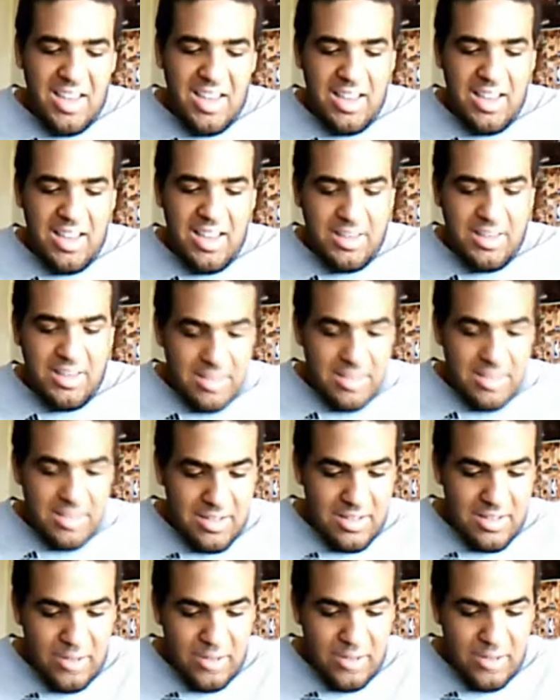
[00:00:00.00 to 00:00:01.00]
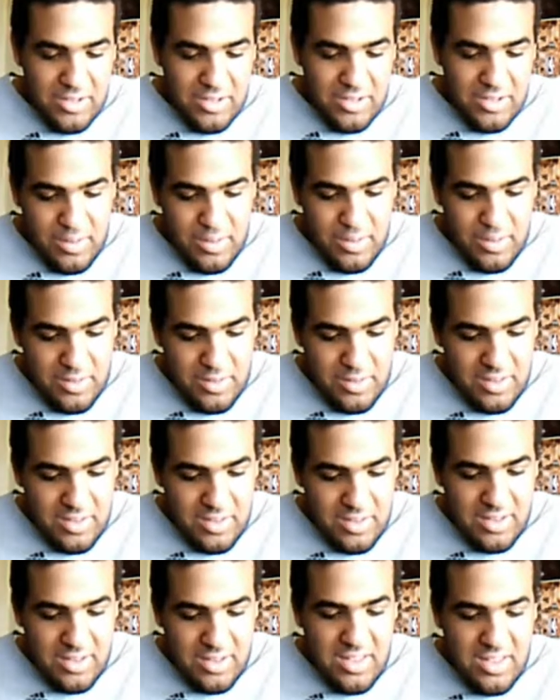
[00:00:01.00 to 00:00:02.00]
And what else
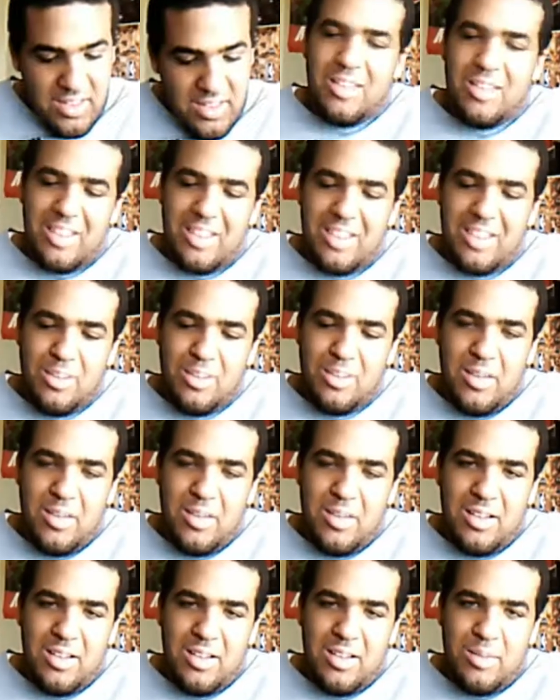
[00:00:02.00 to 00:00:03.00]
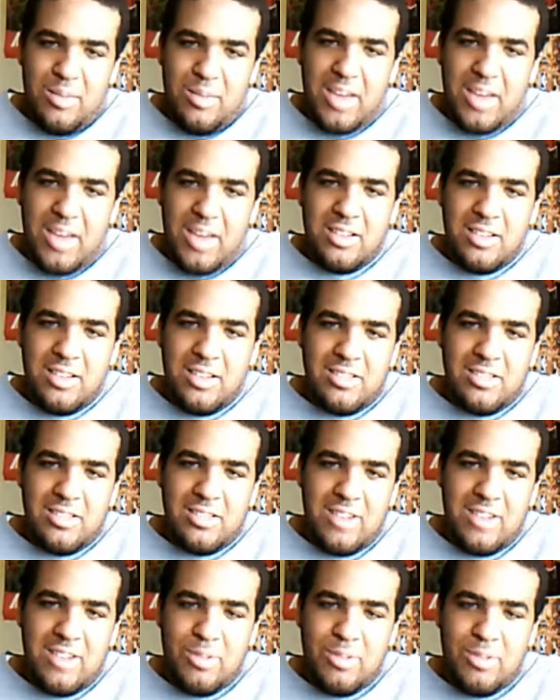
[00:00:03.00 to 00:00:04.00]
happens? At the end of the manga
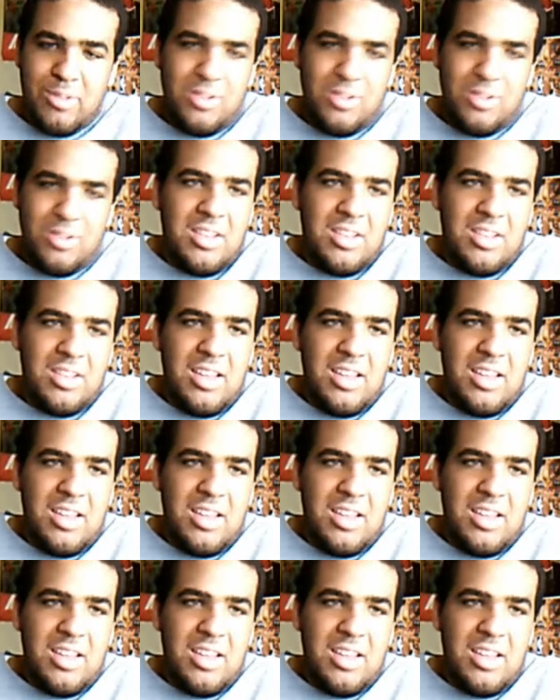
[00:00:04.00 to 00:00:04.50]
chapter,